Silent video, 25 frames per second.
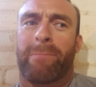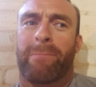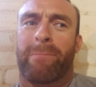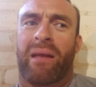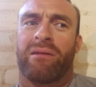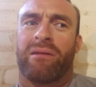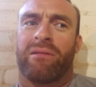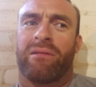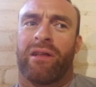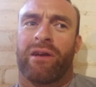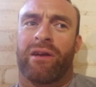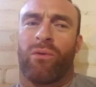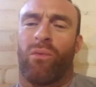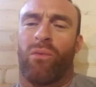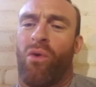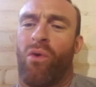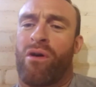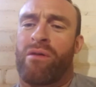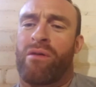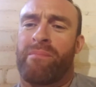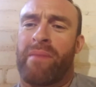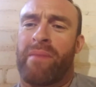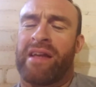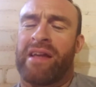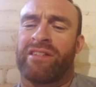like,
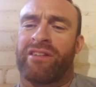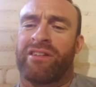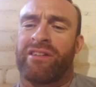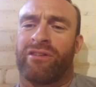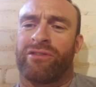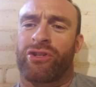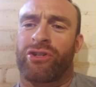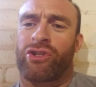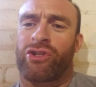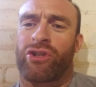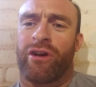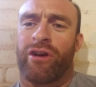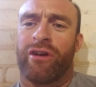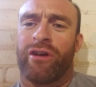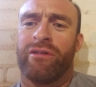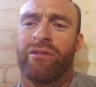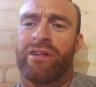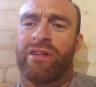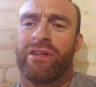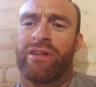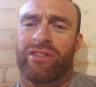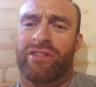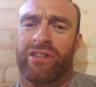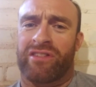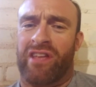what makes it on the show.
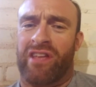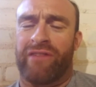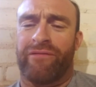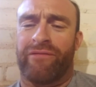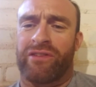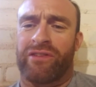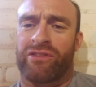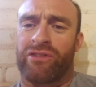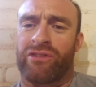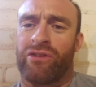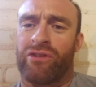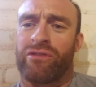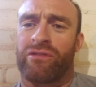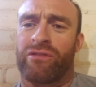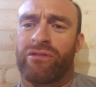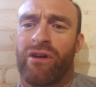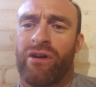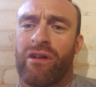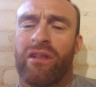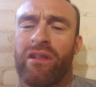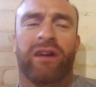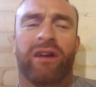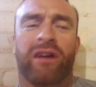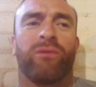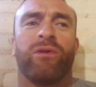It's just if it's good or
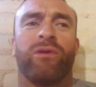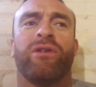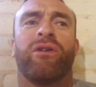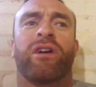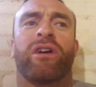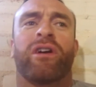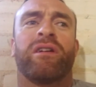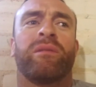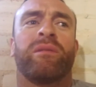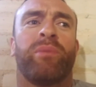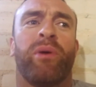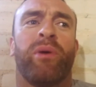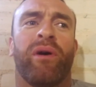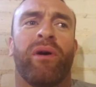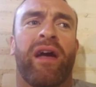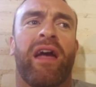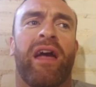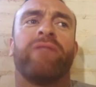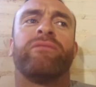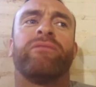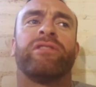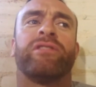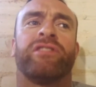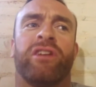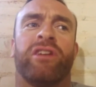not. Like, we're not going to put
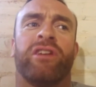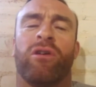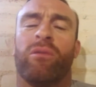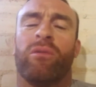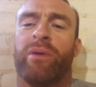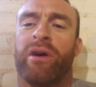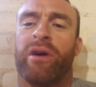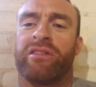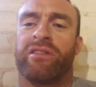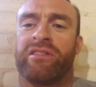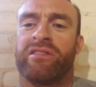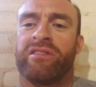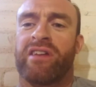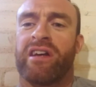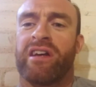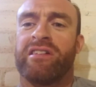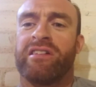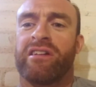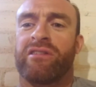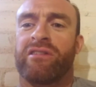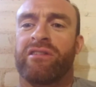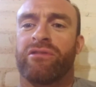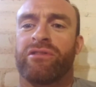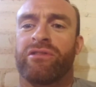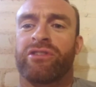every single person's
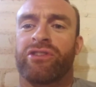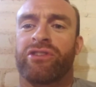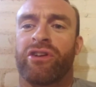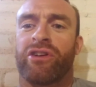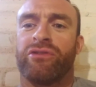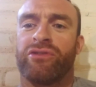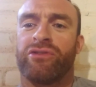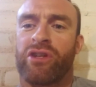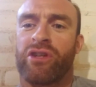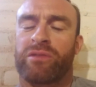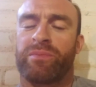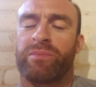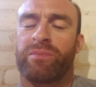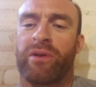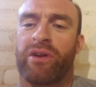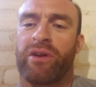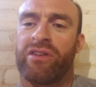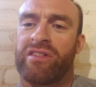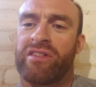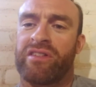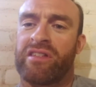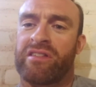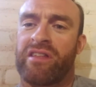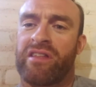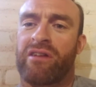idea on the show just
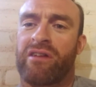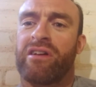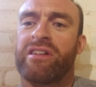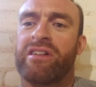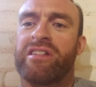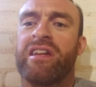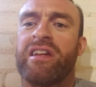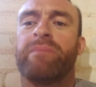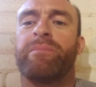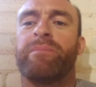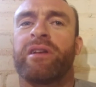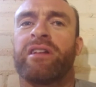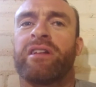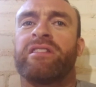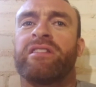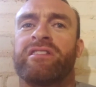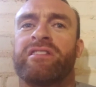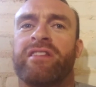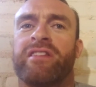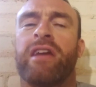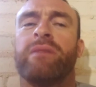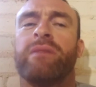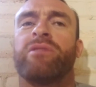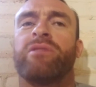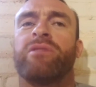because it's their idea. But at the
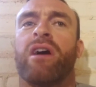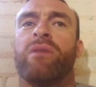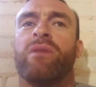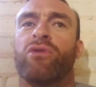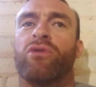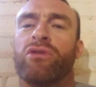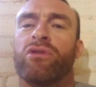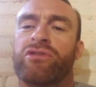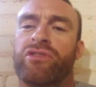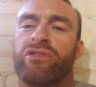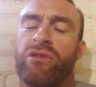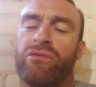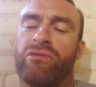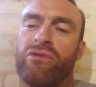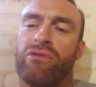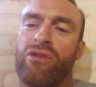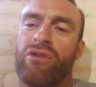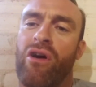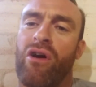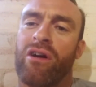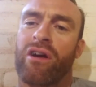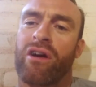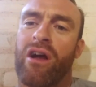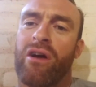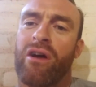same time, we're also
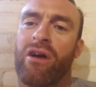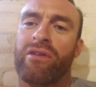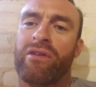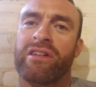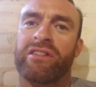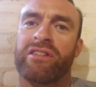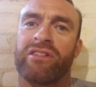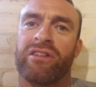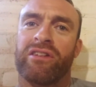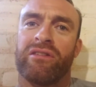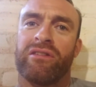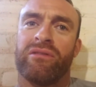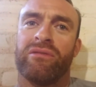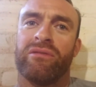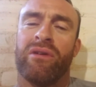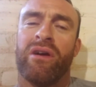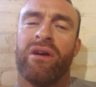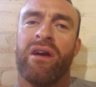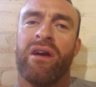not going to,